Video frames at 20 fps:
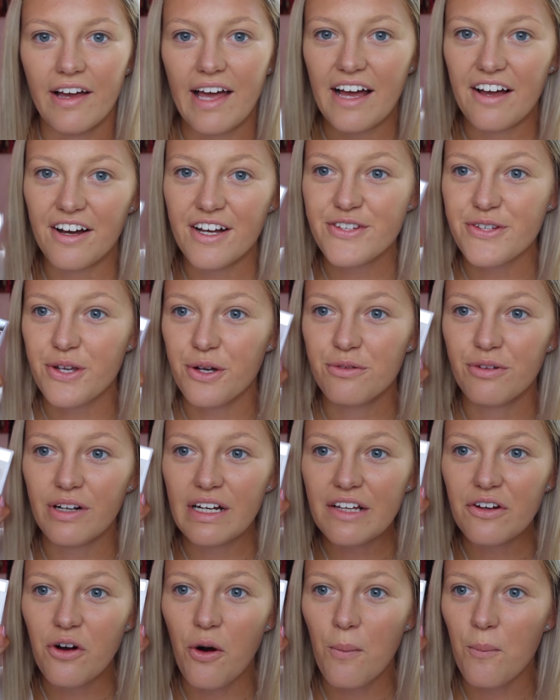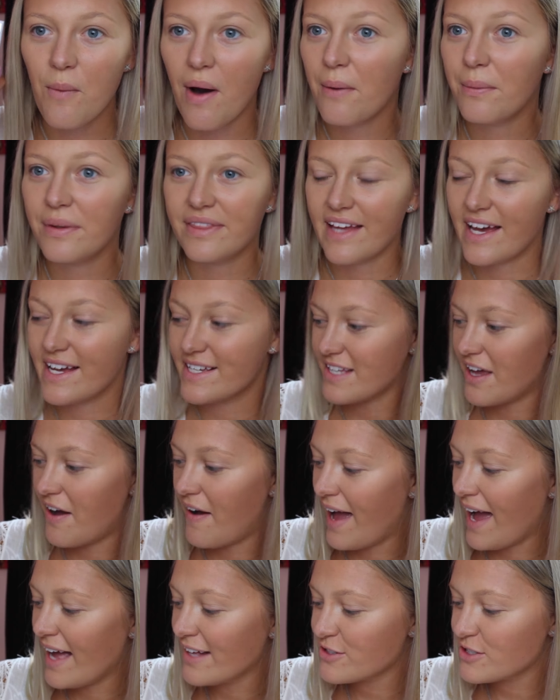Okay guys, so I really got on well with this.
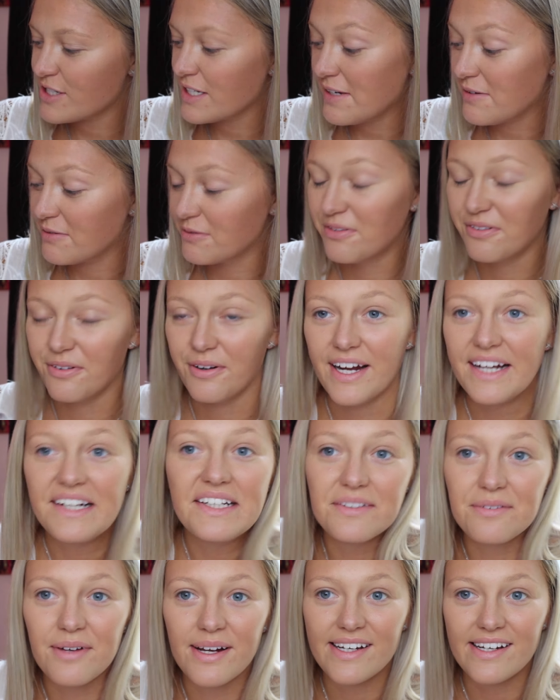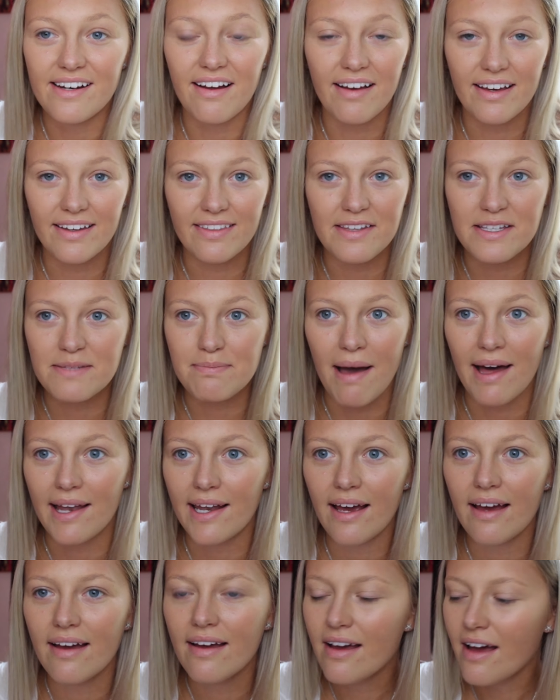I actually really, really like this
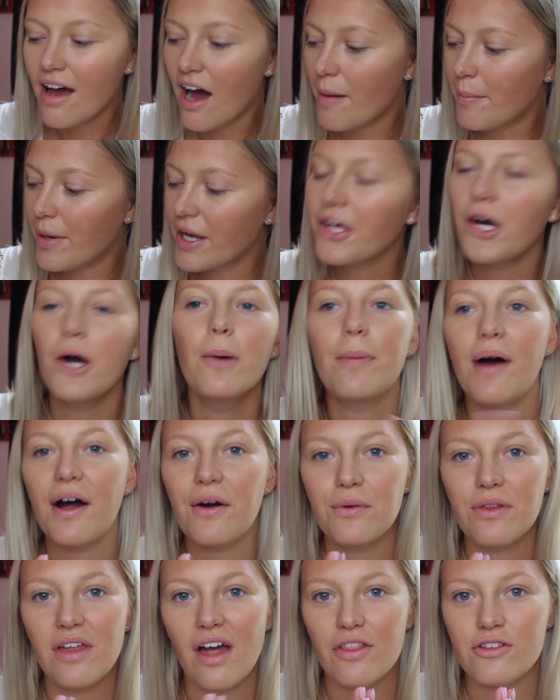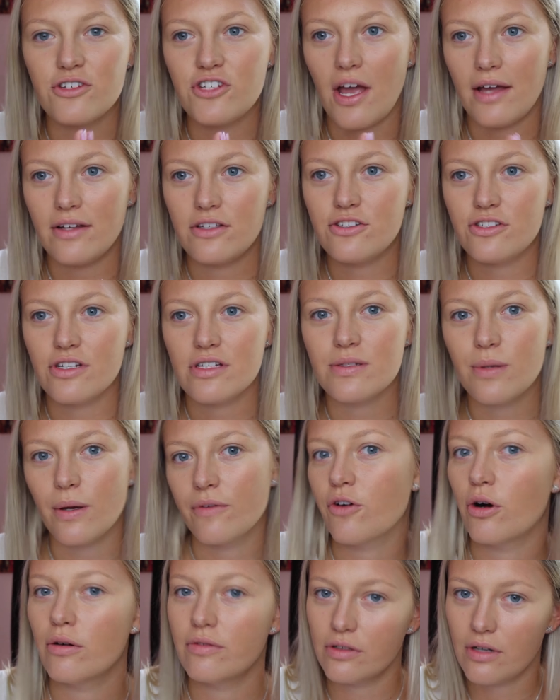palette. I might go and buy all the other shades just so
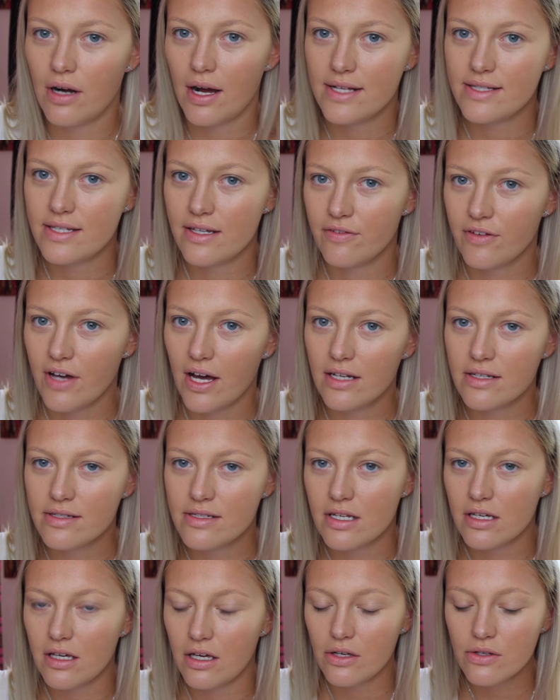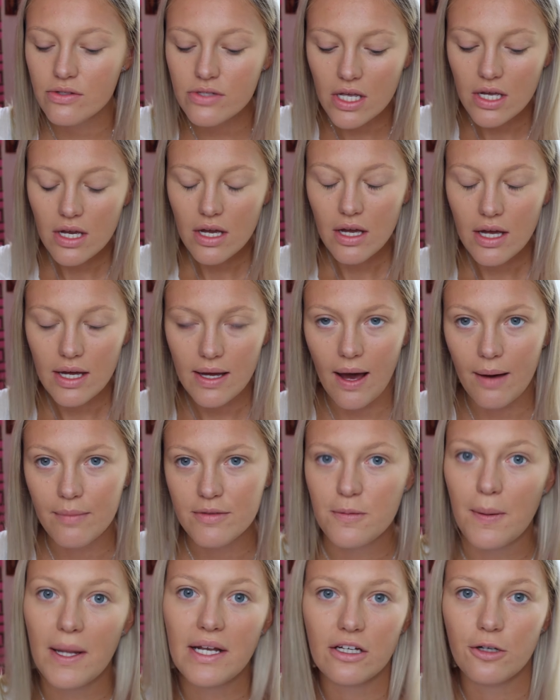I've got a variety of colours to use,
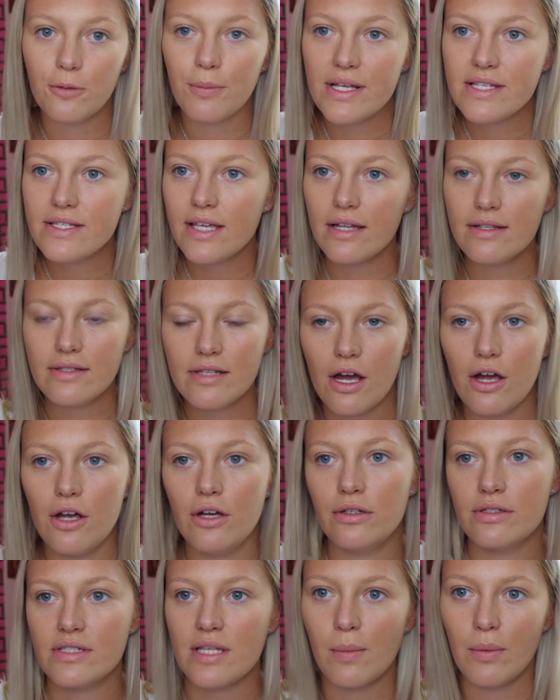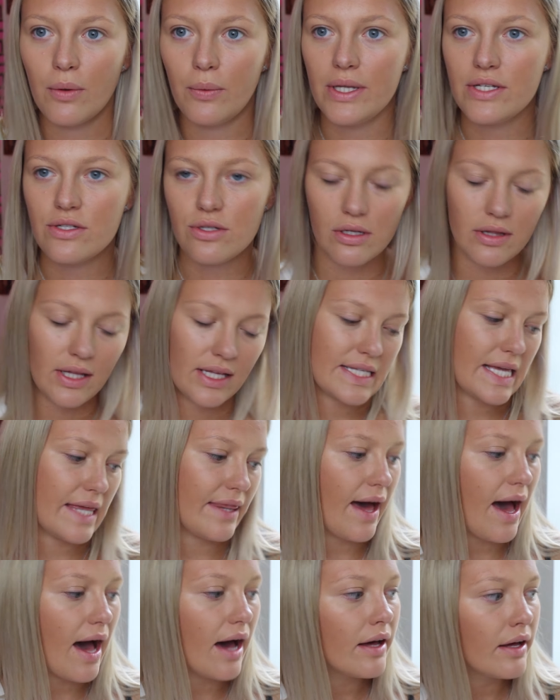depending on my skin tone, summer, winter and things
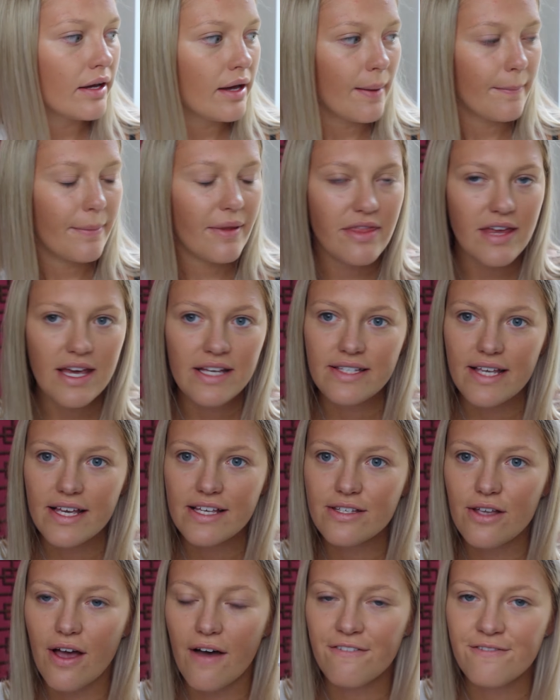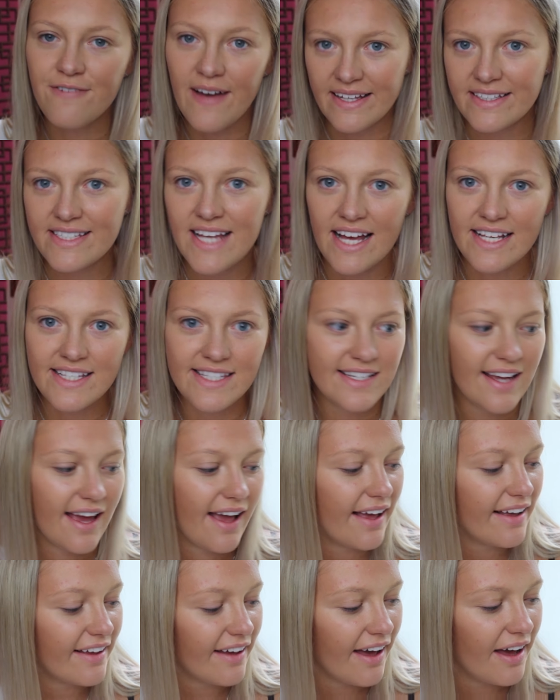like that. But this is
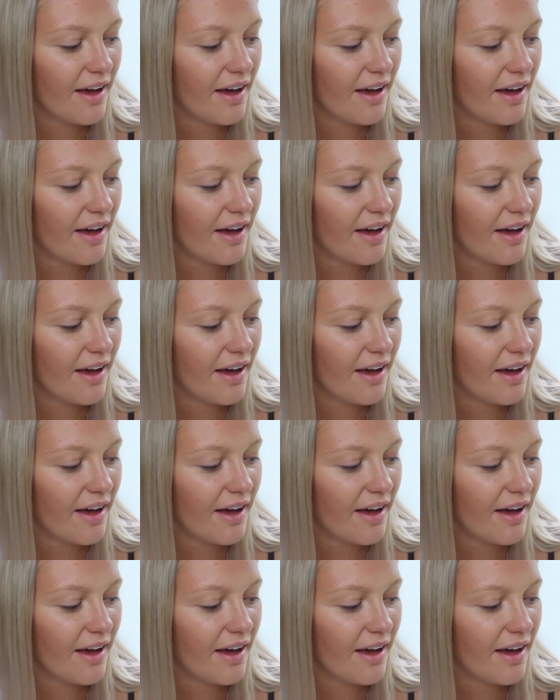fantastic.